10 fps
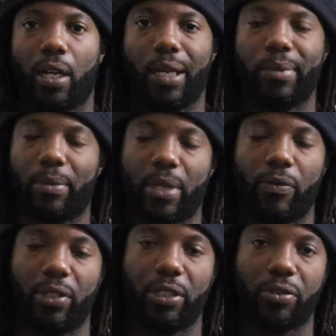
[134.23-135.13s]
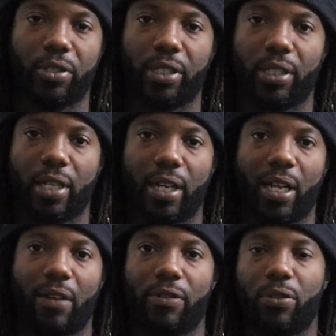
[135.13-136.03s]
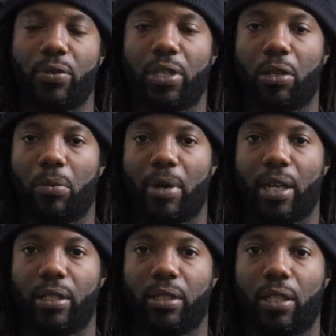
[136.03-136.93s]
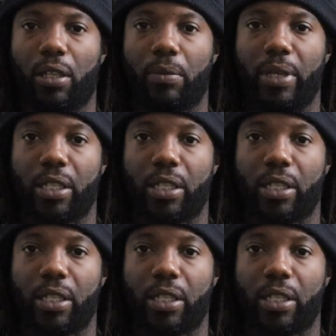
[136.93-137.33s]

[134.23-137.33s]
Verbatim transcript: Uh, but I'm not really interested in that. I have a two terabyte um,